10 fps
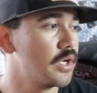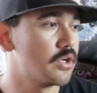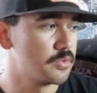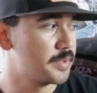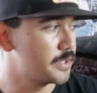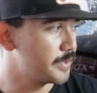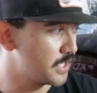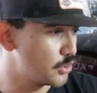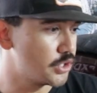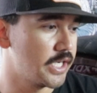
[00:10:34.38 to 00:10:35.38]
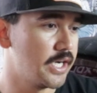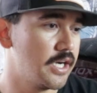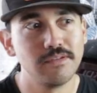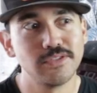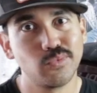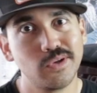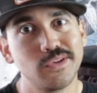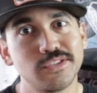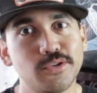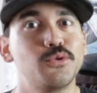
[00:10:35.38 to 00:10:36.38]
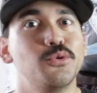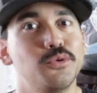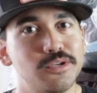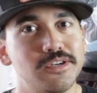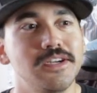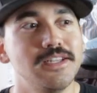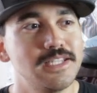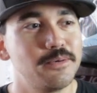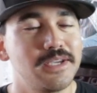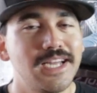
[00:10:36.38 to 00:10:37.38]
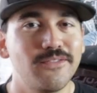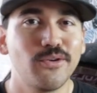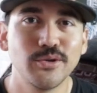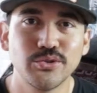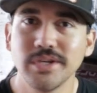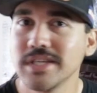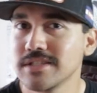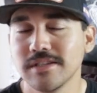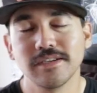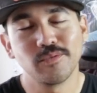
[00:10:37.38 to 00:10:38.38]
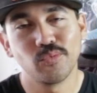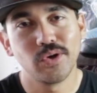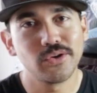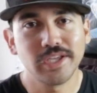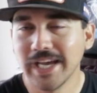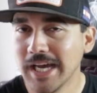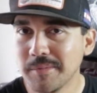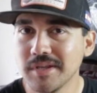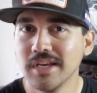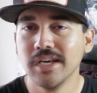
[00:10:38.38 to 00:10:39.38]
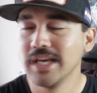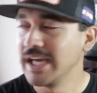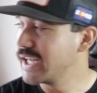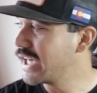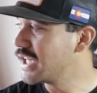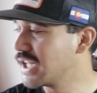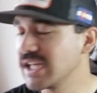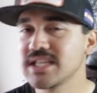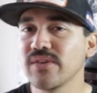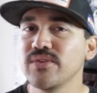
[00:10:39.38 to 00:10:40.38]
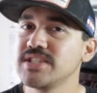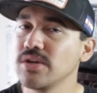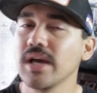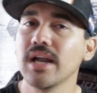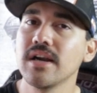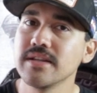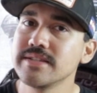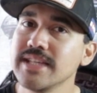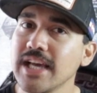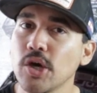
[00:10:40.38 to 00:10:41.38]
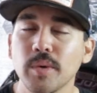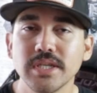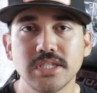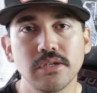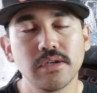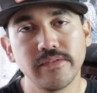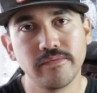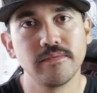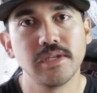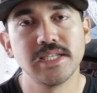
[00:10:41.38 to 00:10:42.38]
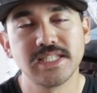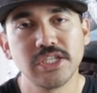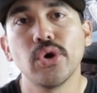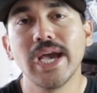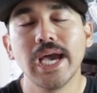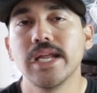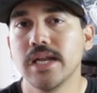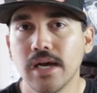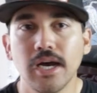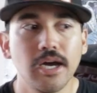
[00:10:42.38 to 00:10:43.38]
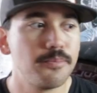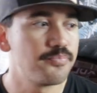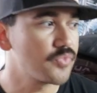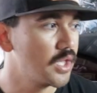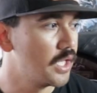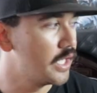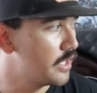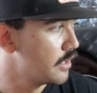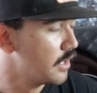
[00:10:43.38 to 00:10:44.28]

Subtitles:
also picked up an extra chair as well as a cooler that we could have all our drinks well kept. And again, a lot of stuff we still got it on sale, but it's still added up. And